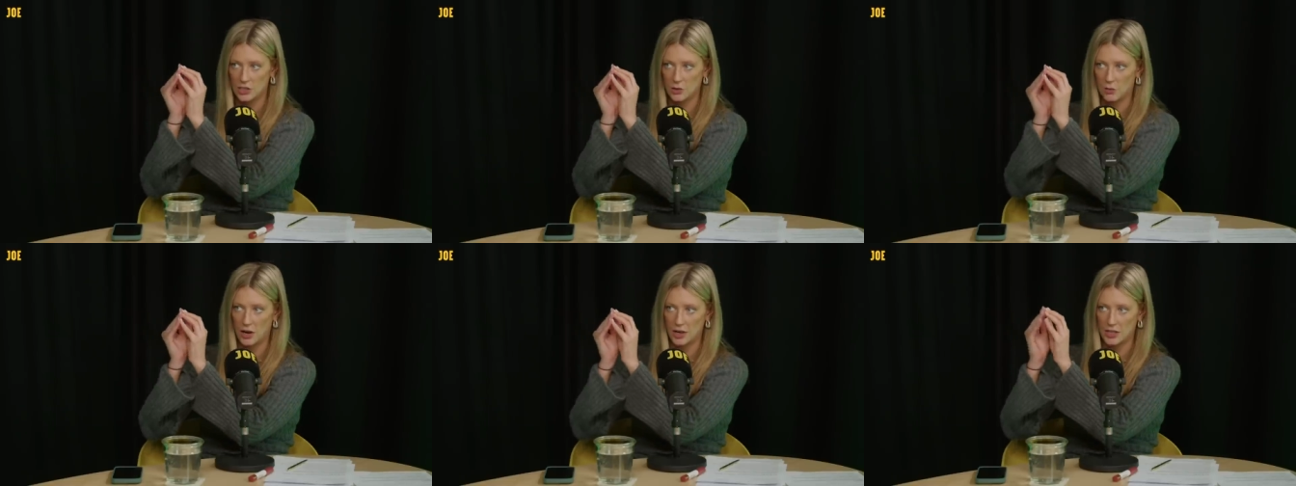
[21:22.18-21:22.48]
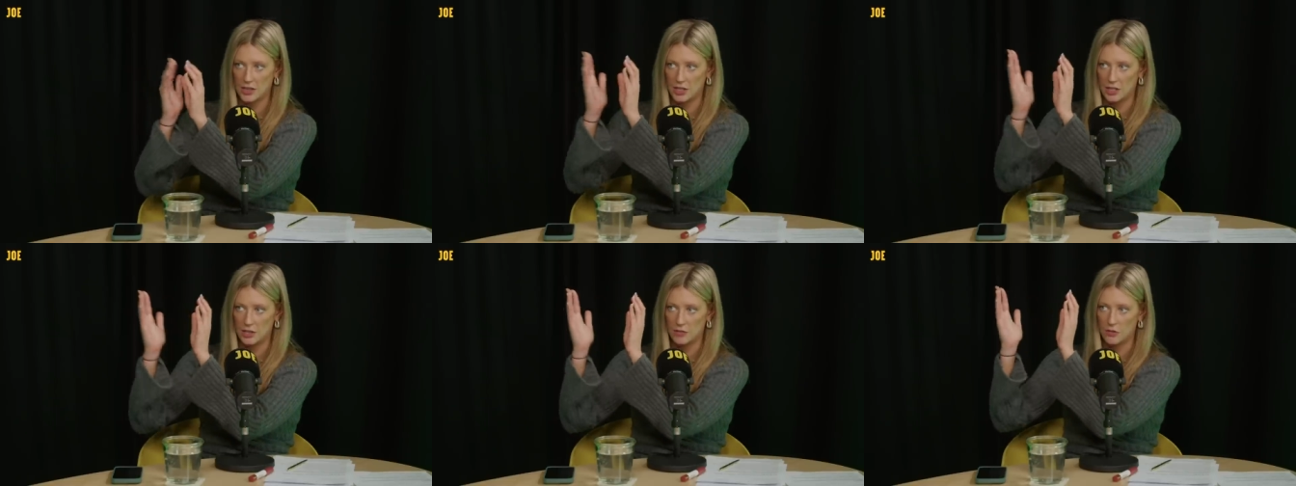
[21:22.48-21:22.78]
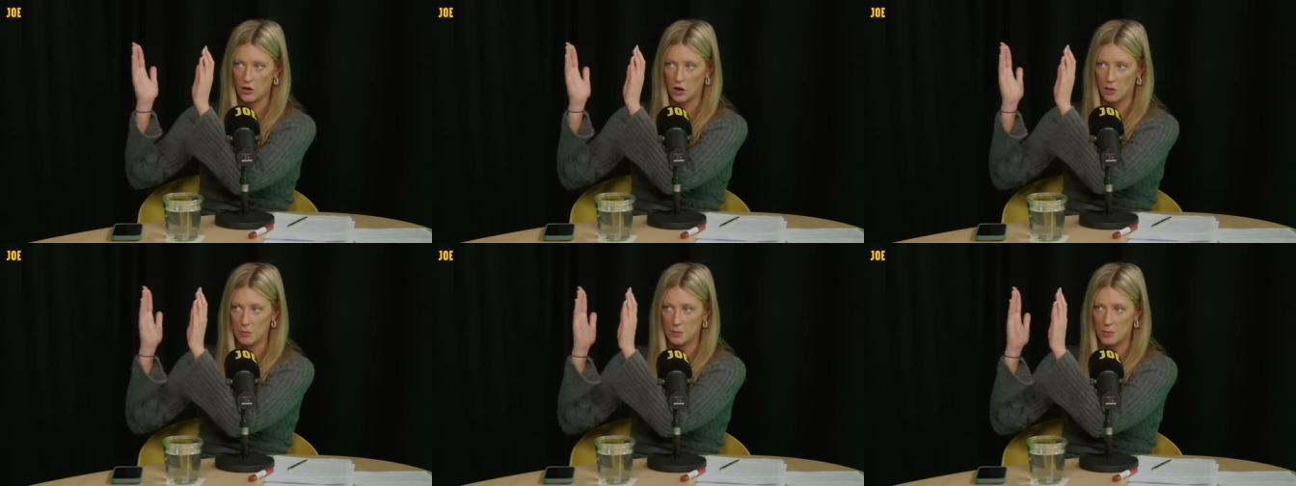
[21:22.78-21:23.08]
So I think
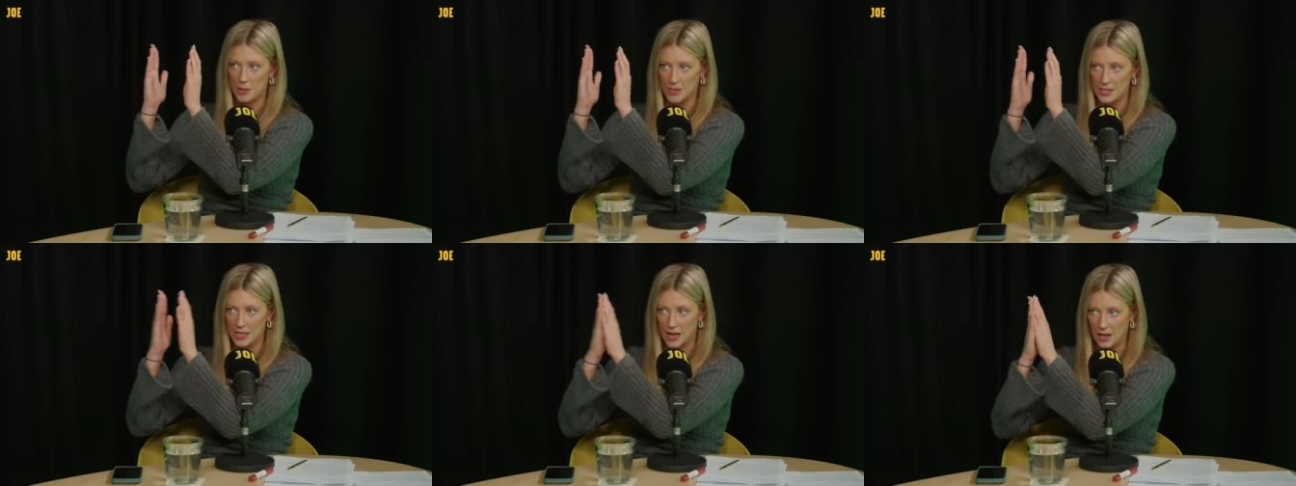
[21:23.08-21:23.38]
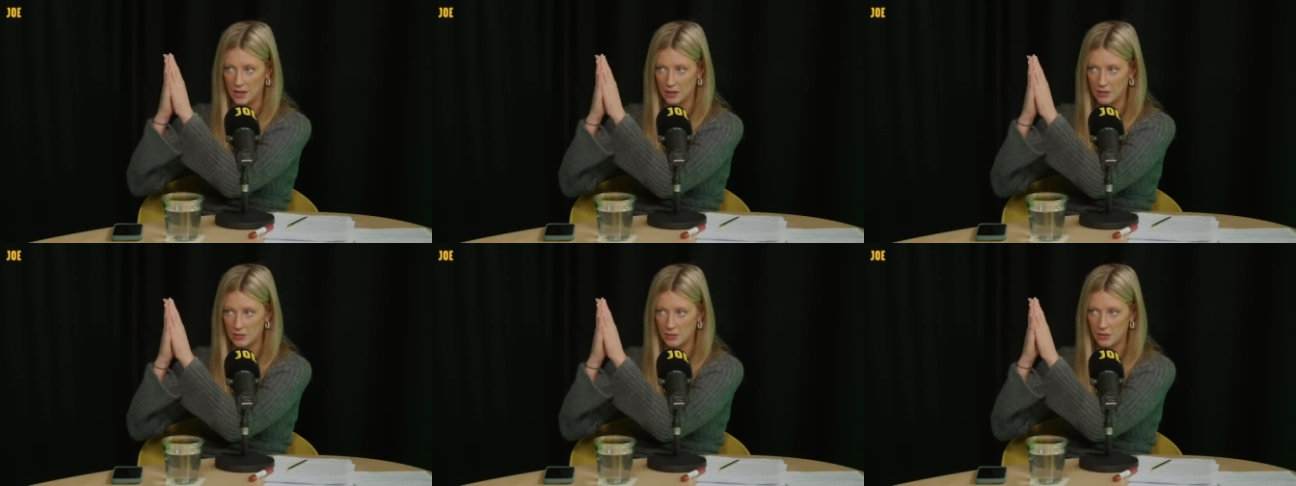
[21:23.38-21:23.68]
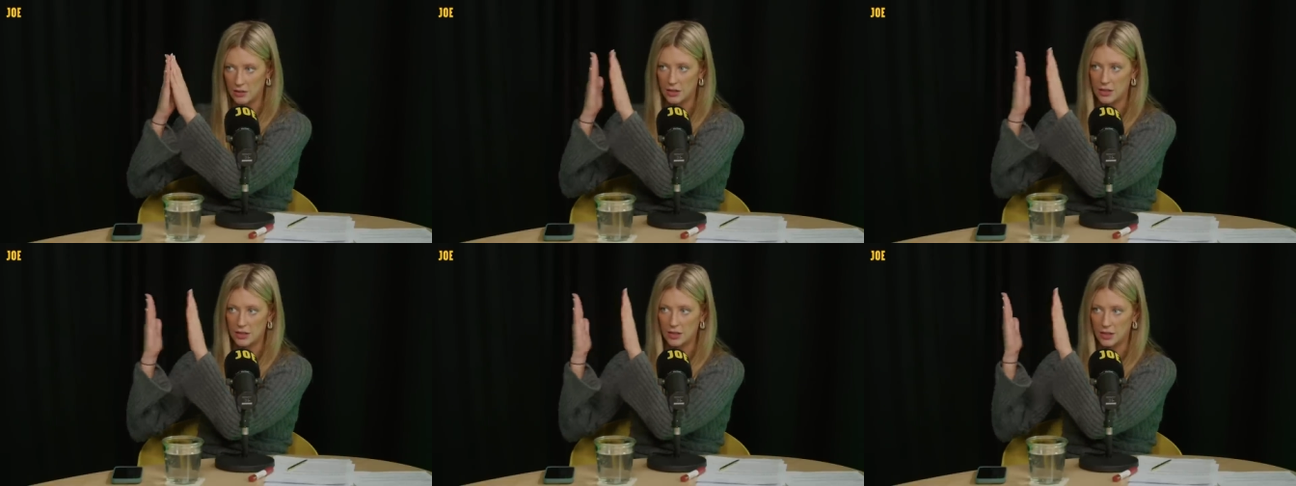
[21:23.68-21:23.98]
you've got
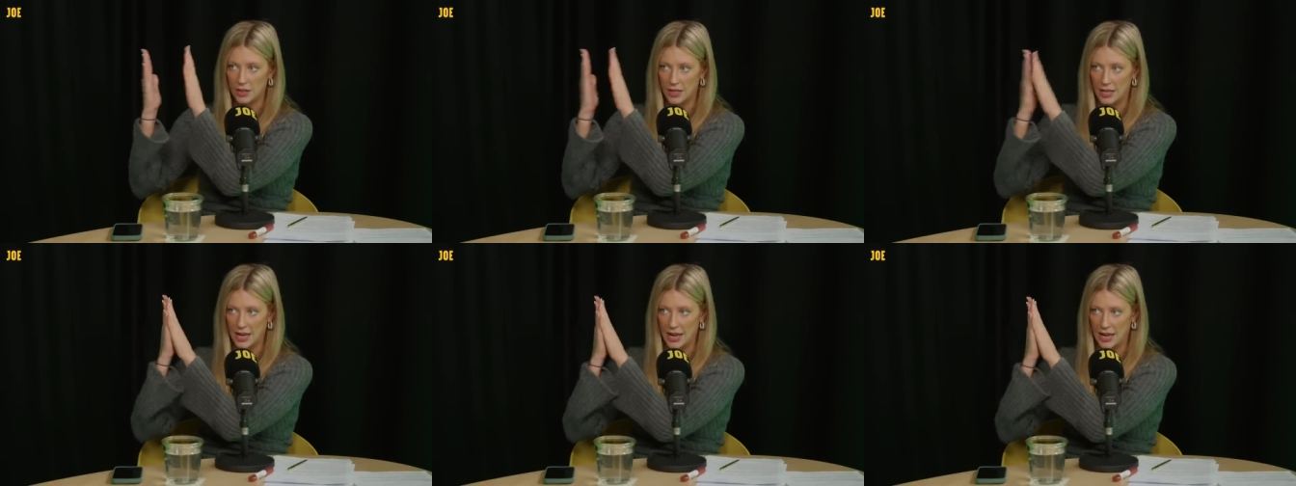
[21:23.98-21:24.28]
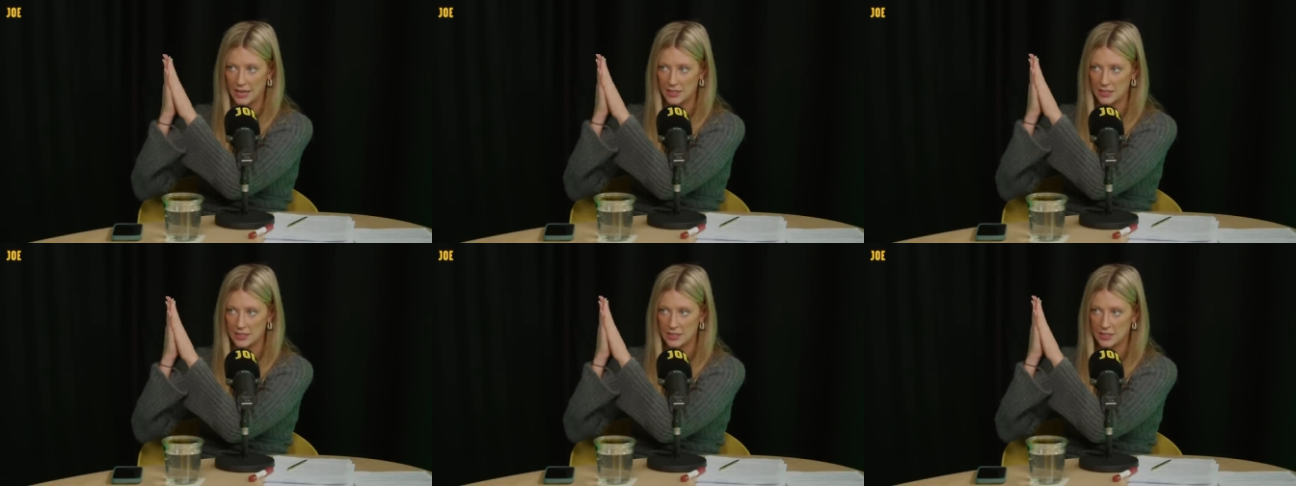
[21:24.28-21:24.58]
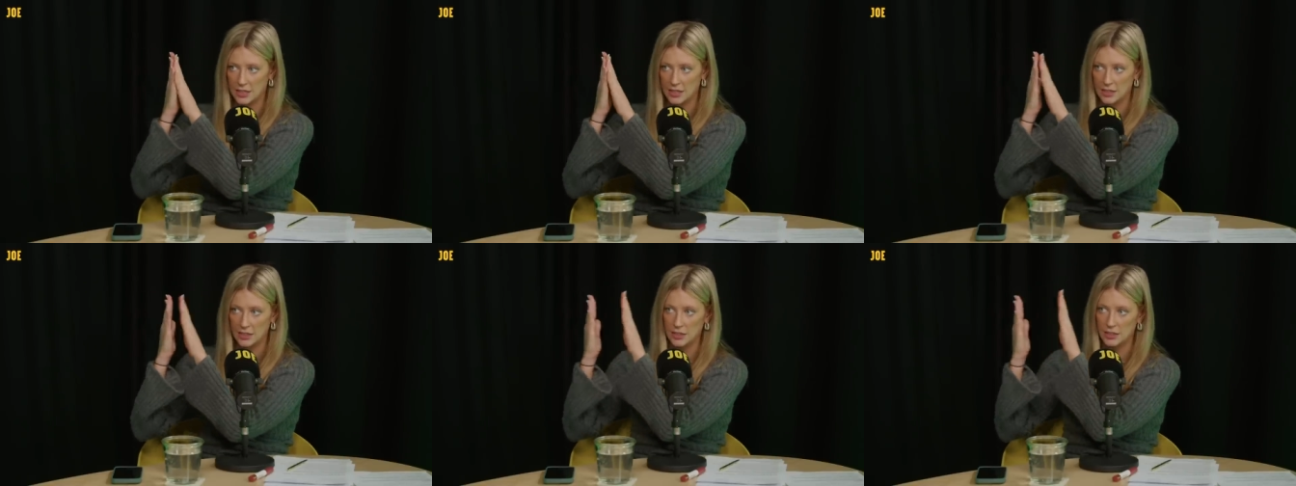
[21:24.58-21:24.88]
Patel, Lee
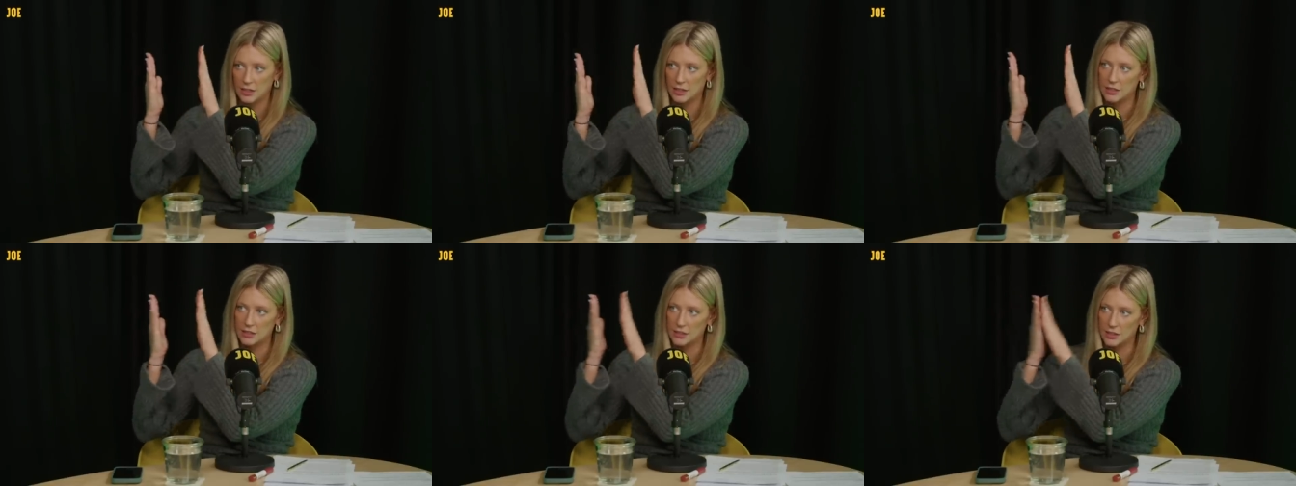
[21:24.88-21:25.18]
Anderson,